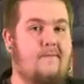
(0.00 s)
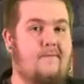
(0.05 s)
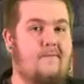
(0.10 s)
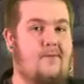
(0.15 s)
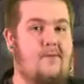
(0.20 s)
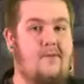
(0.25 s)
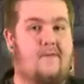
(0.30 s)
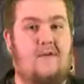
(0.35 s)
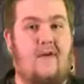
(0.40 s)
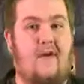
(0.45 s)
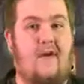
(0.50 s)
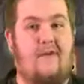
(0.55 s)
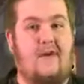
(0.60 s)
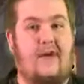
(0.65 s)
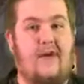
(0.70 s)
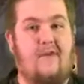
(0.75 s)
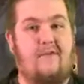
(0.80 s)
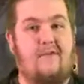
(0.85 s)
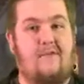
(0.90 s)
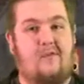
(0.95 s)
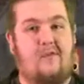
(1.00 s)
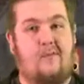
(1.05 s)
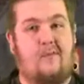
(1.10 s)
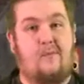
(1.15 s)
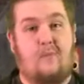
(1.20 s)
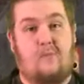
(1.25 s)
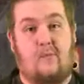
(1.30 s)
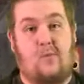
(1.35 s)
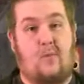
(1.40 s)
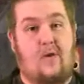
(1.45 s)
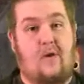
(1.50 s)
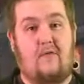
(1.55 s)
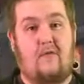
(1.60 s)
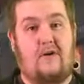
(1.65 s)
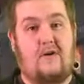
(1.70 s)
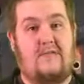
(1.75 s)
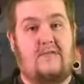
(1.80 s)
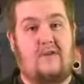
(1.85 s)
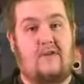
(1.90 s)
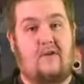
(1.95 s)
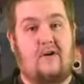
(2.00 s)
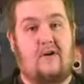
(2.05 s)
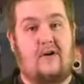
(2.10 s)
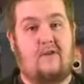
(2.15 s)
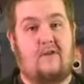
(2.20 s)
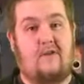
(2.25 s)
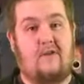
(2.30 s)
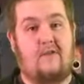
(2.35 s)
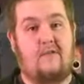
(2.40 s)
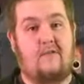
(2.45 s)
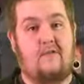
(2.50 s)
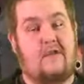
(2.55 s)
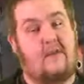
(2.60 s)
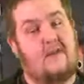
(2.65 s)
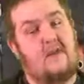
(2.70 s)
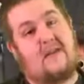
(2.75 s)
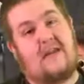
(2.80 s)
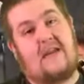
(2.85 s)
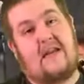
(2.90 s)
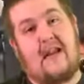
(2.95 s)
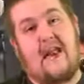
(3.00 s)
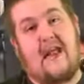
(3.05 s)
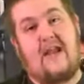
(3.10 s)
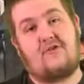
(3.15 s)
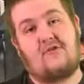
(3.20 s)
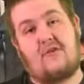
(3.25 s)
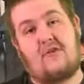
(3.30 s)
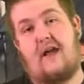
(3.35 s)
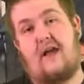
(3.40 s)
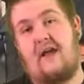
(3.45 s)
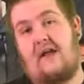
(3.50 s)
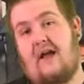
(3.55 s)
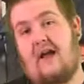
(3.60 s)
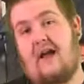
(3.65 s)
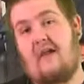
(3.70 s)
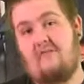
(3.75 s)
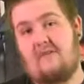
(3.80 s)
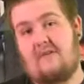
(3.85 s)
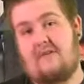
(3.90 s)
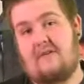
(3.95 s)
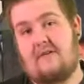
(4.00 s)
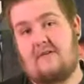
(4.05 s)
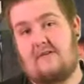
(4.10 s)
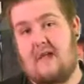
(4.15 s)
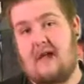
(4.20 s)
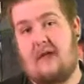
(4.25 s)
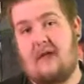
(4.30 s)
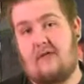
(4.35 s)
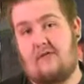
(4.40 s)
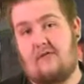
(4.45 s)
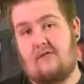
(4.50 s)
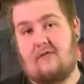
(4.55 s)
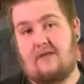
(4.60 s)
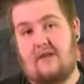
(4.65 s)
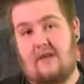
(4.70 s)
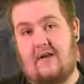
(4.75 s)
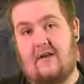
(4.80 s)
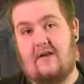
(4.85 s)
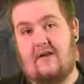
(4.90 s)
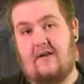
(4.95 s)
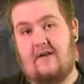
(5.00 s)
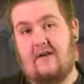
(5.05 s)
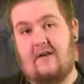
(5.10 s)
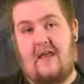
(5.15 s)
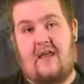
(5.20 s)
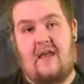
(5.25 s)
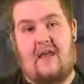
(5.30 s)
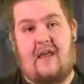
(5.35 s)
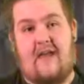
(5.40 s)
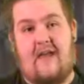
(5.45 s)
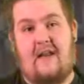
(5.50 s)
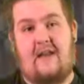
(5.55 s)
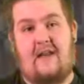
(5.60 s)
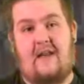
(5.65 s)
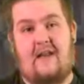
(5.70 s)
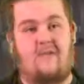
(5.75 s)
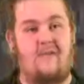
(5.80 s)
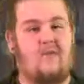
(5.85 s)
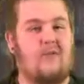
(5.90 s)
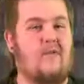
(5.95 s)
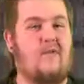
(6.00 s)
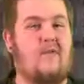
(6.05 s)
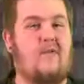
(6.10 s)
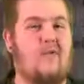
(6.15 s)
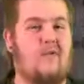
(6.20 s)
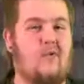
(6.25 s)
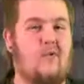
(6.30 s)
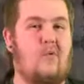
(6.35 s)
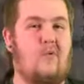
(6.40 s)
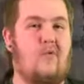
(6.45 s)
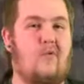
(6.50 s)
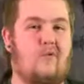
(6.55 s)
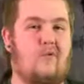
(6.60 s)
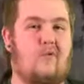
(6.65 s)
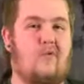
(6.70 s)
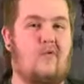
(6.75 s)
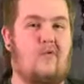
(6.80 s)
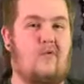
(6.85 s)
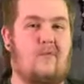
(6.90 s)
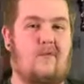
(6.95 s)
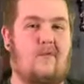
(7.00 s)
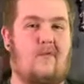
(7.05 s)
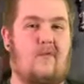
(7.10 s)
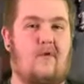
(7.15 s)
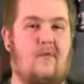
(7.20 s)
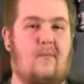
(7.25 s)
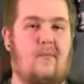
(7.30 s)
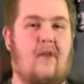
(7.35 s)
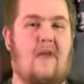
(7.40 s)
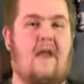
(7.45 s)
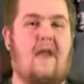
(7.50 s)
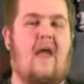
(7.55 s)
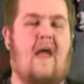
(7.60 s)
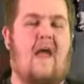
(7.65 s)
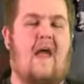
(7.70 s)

She was falling down for one reason or another. It actually kind of got kind of redundant and really ruined the movie for me.